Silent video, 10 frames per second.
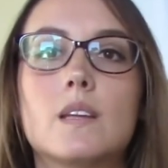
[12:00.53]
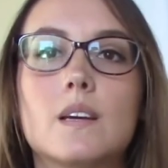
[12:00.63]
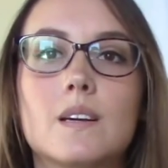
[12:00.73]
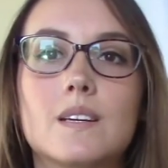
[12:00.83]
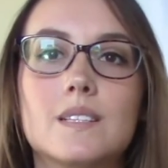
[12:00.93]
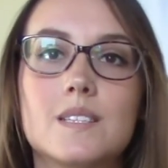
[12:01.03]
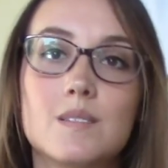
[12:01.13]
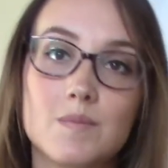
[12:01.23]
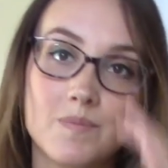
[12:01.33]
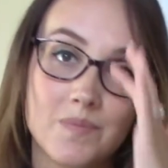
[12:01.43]
All
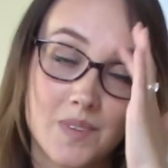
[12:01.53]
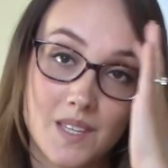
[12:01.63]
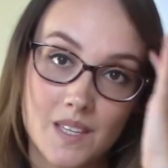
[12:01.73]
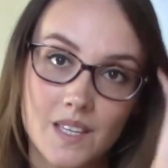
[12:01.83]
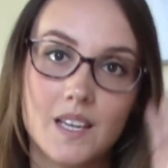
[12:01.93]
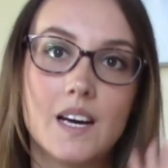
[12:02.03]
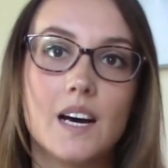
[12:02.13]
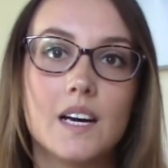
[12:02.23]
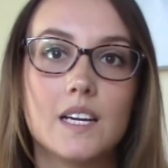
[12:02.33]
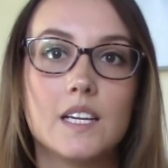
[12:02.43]
right.
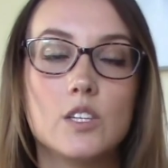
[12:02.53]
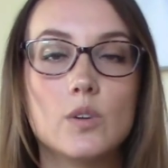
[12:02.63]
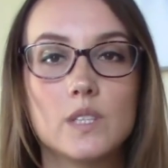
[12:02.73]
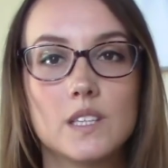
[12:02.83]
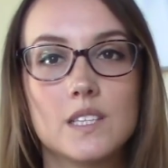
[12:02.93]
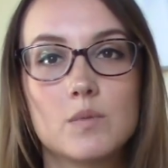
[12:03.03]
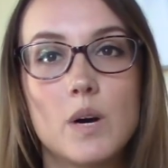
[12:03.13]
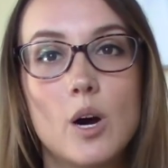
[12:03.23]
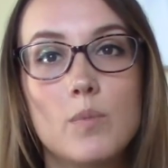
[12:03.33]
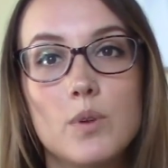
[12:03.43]
I know that this will
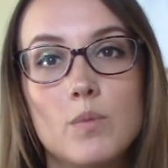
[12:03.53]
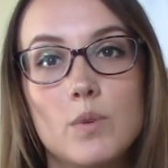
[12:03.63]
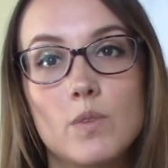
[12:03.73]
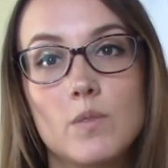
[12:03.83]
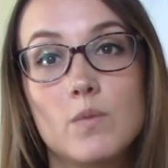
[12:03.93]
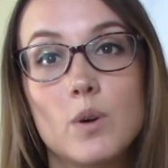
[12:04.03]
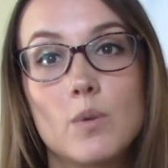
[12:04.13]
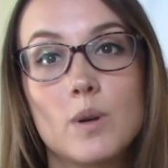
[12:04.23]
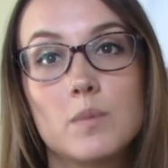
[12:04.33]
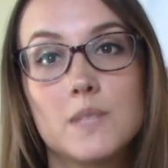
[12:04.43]
help you moving
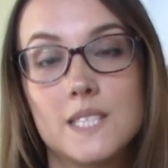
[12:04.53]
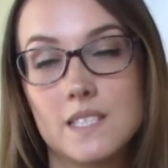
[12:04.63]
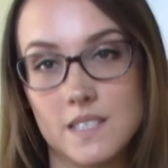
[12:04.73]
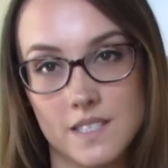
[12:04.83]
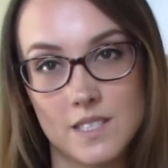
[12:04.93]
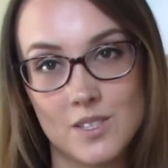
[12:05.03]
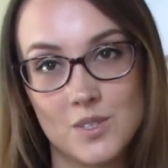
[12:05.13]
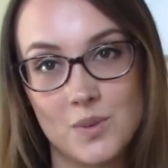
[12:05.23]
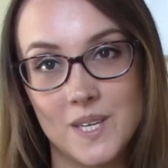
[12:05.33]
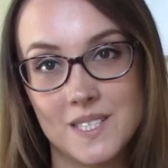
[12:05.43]
forward. Please listen
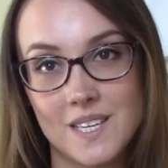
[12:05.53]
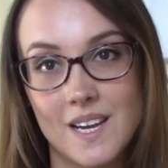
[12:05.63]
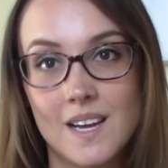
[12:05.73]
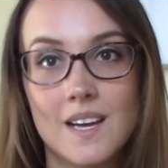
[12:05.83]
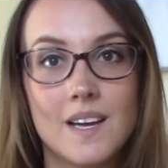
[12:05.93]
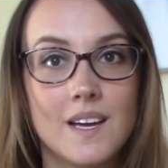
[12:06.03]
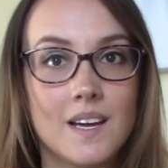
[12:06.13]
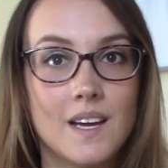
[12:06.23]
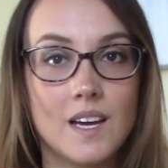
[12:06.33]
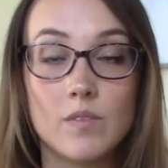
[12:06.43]
to it
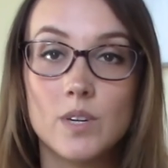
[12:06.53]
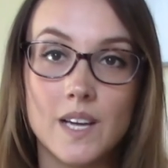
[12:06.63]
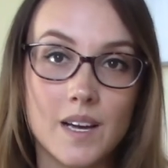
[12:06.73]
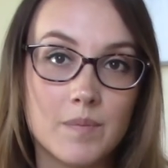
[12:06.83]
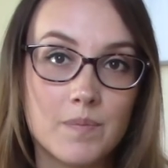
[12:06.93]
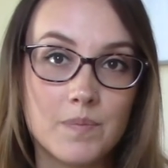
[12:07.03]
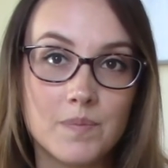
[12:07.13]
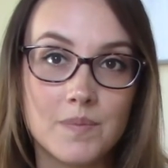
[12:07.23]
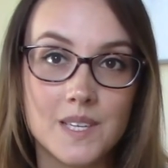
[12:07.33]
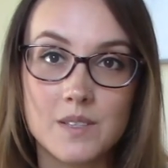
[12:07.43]
every day,
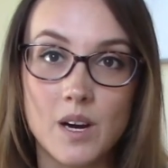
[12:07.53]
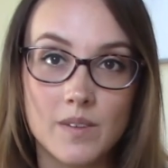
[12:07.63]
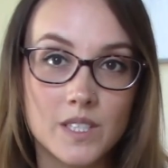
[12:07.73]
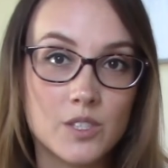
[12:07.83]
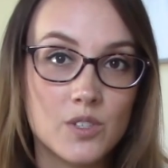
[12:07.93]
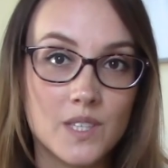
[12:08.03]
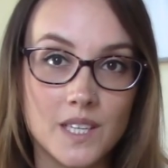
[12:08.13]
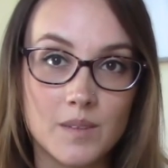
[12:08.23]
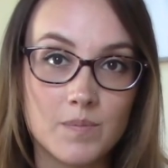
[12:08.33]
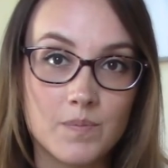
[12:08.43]
as often as you
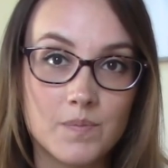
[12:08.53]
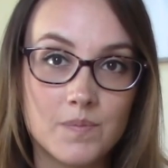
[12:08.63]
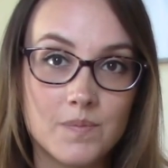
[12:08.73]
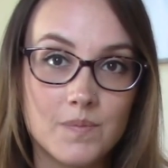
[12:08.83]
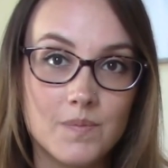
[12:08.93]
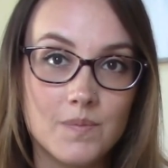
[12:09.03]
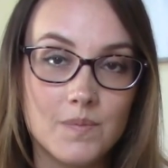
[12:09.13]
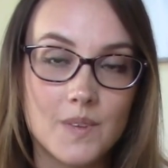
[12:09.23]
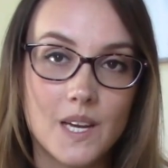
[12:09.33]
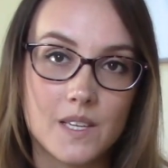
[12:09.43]
need.
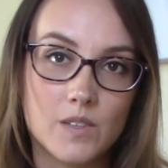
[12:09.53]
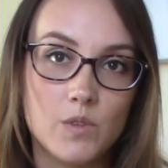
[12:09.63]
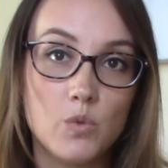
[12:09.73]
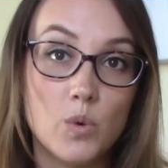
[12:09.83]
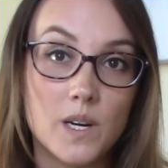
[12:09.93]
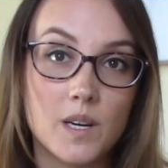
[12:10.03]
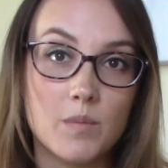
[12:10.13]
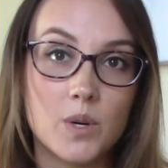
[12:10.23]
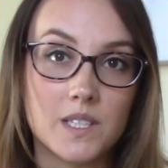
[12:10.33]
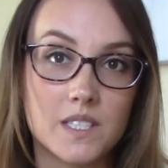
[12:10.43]
And if you want a
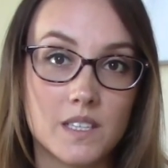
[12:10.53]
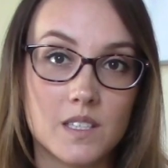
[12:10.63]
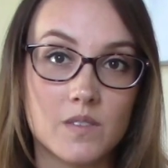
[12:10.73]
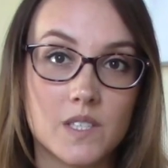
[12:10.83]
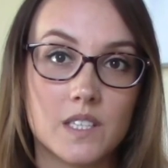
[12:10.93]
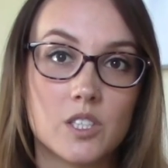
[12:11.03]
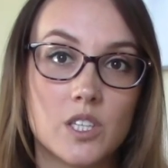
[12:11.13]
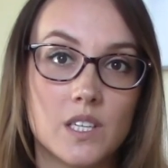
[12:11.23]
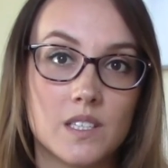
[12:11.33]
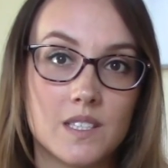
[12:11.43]
more extensive
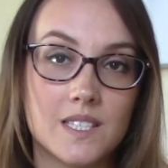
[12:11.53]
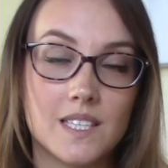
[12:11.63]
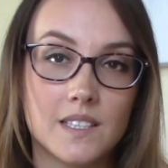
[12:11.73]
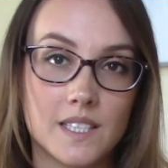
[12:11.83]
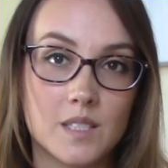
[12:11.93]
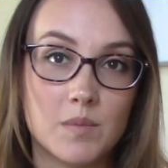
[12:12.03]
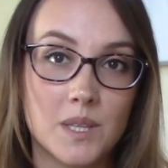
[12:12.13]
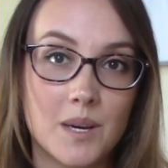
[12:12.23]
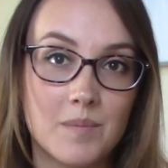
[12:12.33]
session, see the links below.